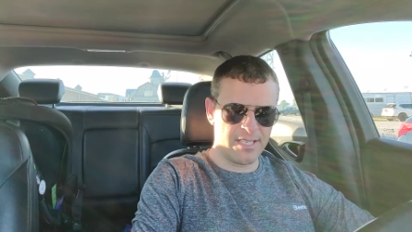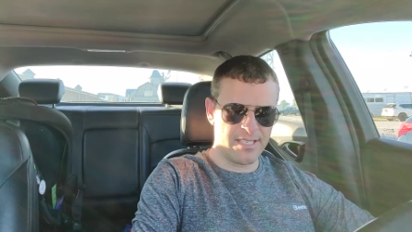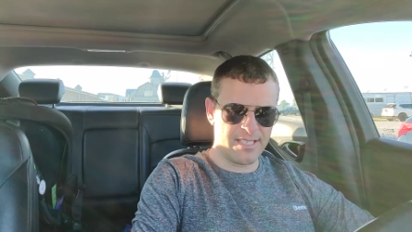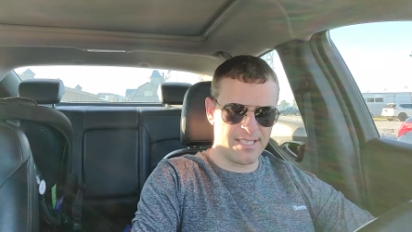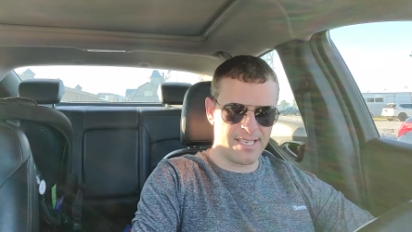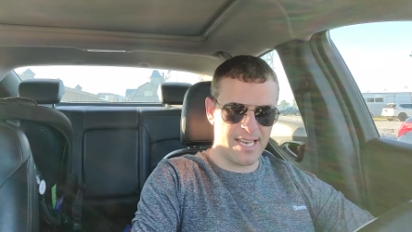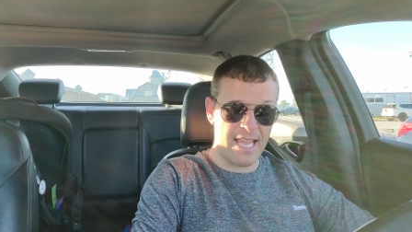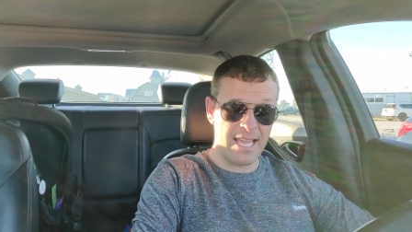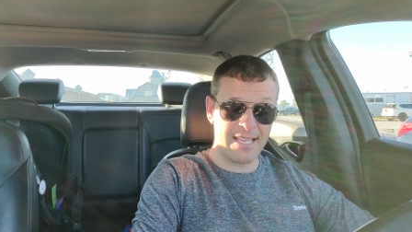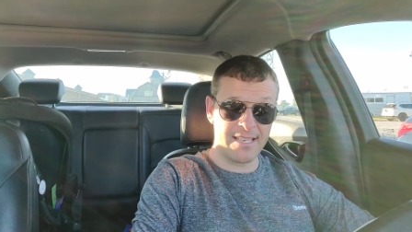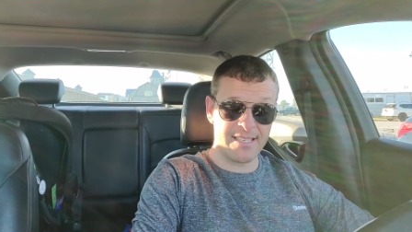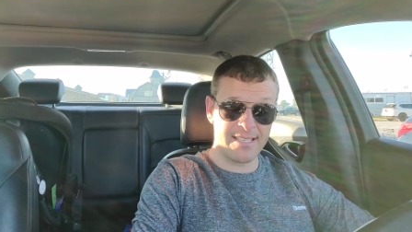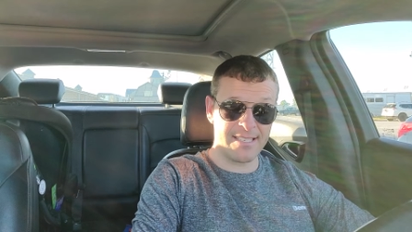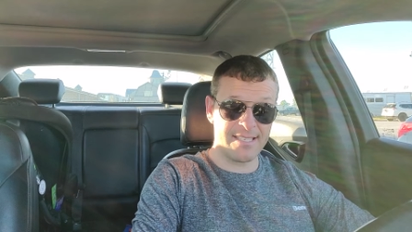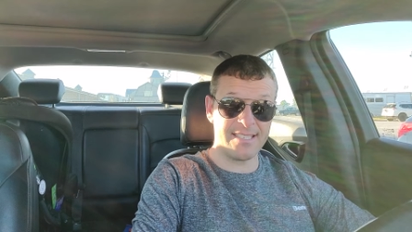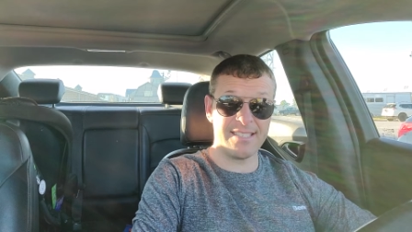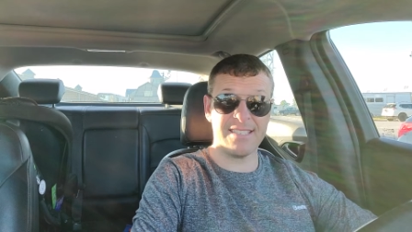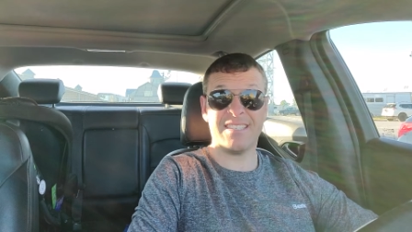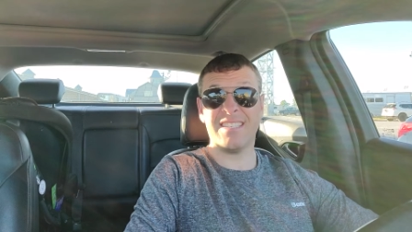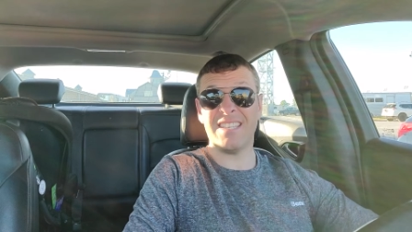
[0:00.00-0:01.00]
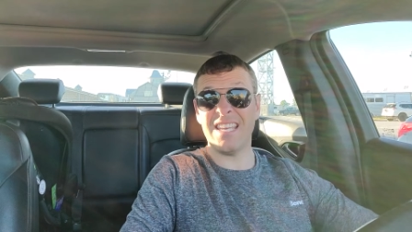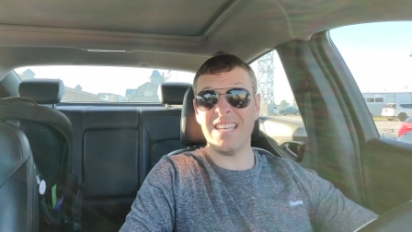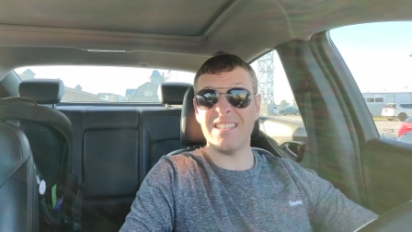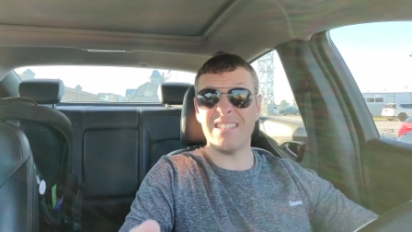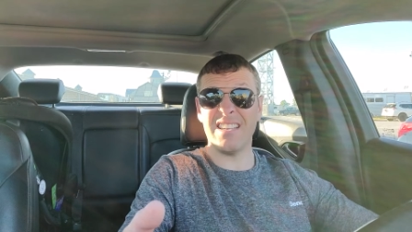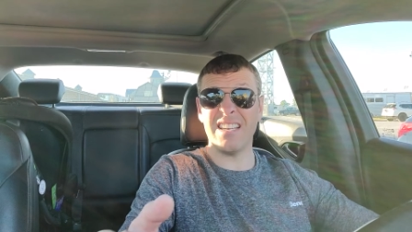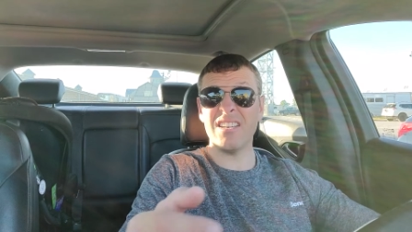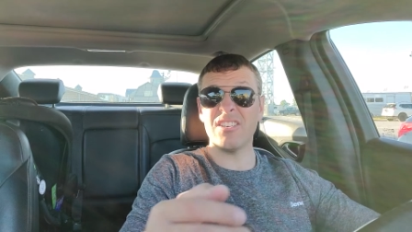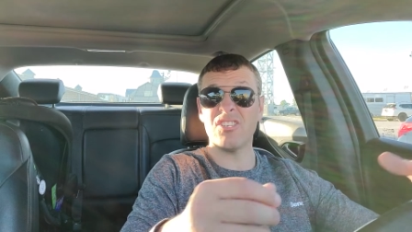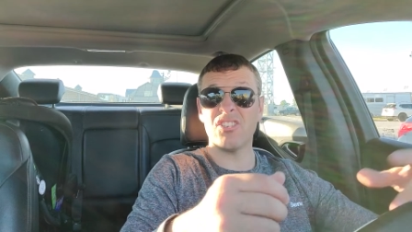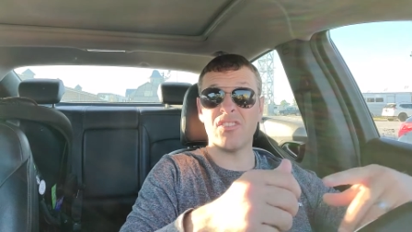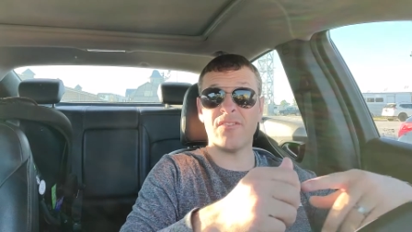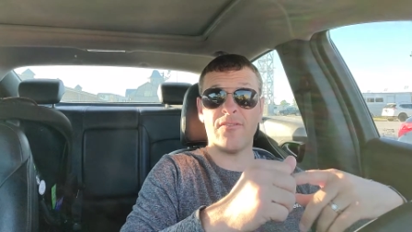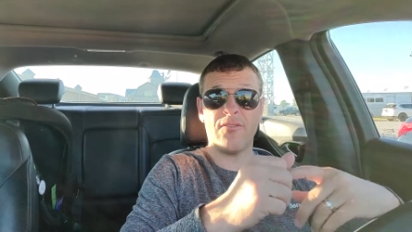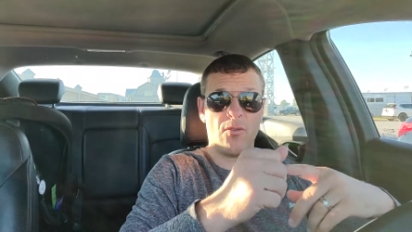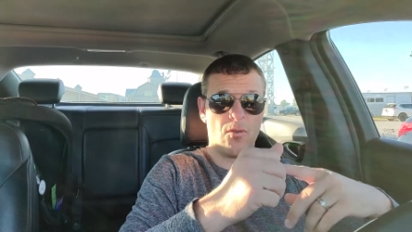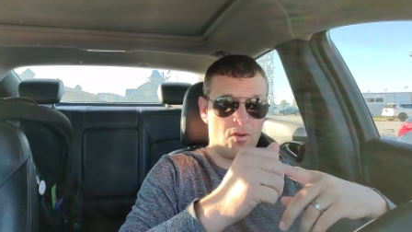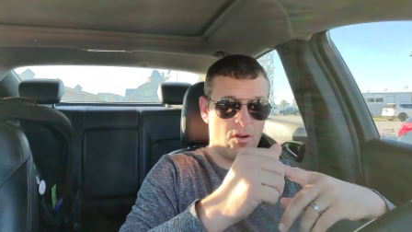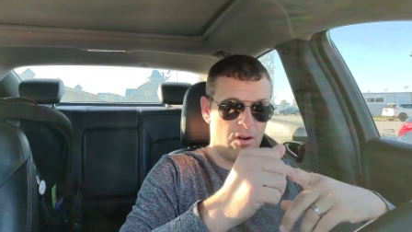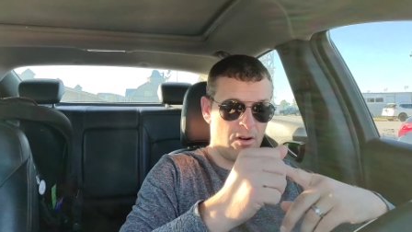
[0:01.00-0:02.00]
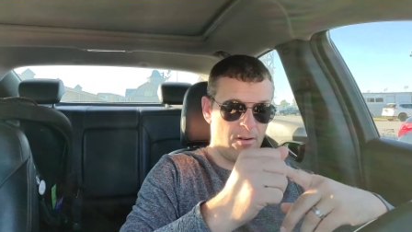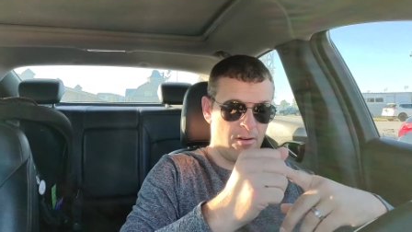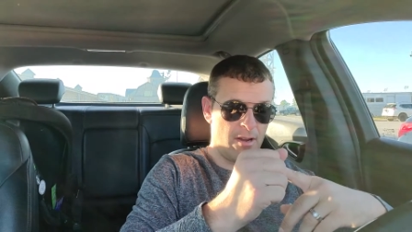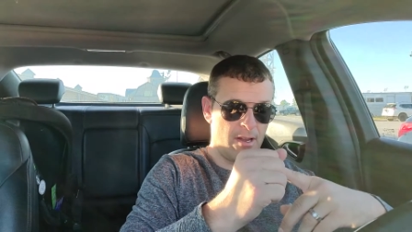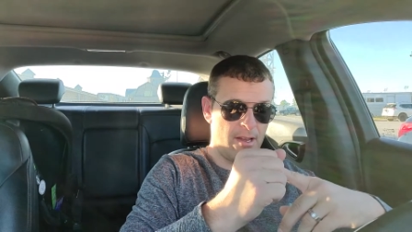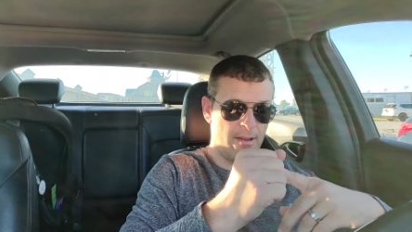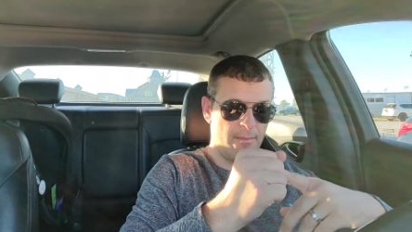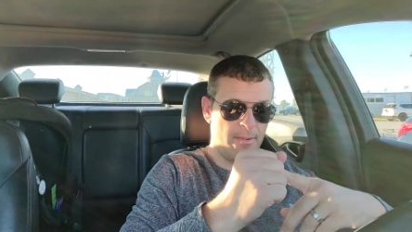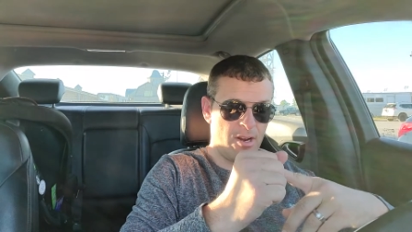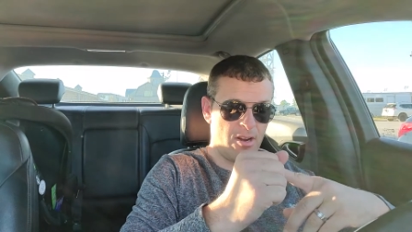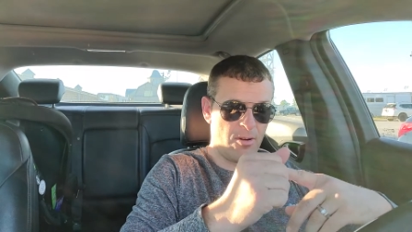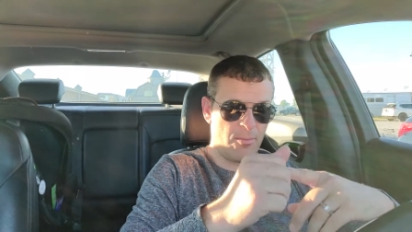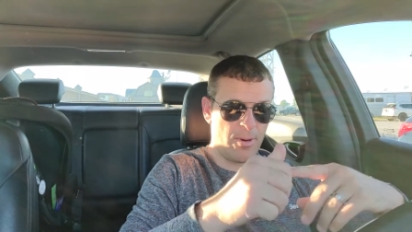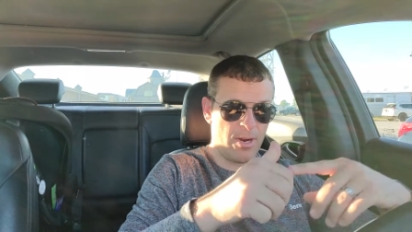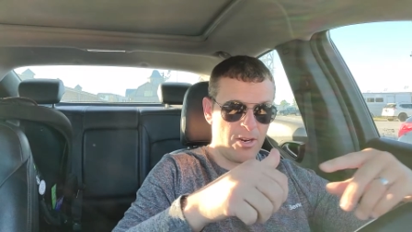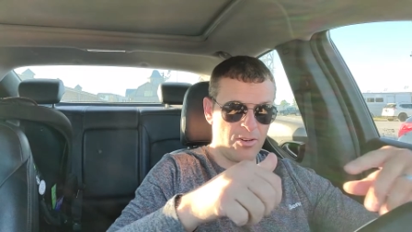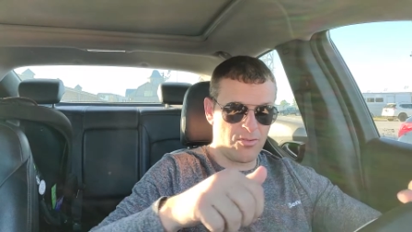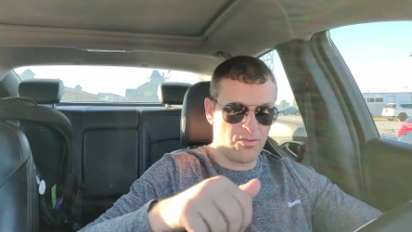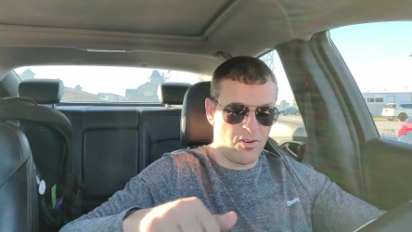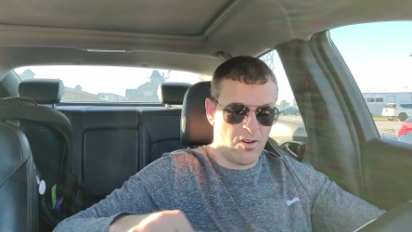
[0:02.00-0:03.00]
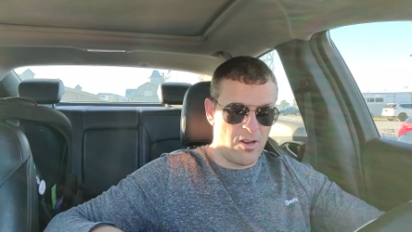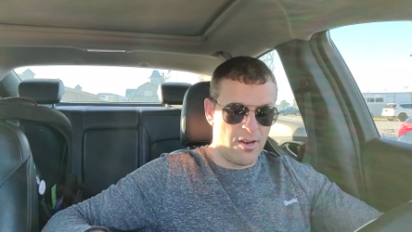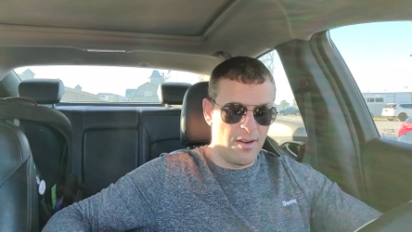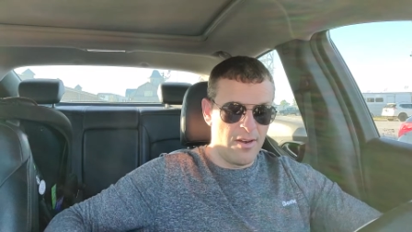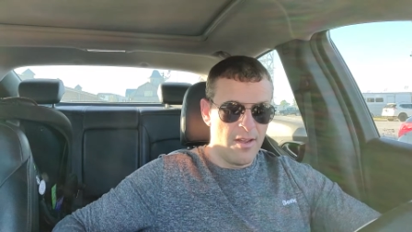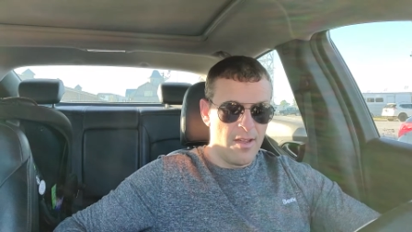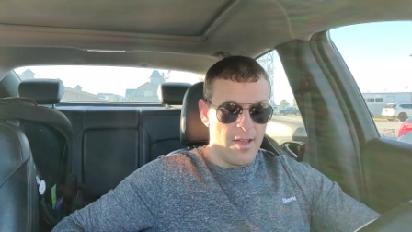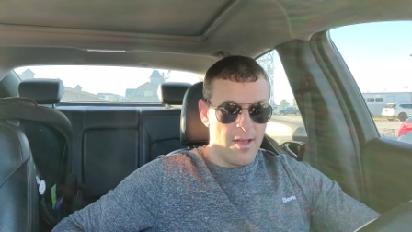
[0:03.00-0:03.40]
stakes season-ish for uh, Mario Bergeron,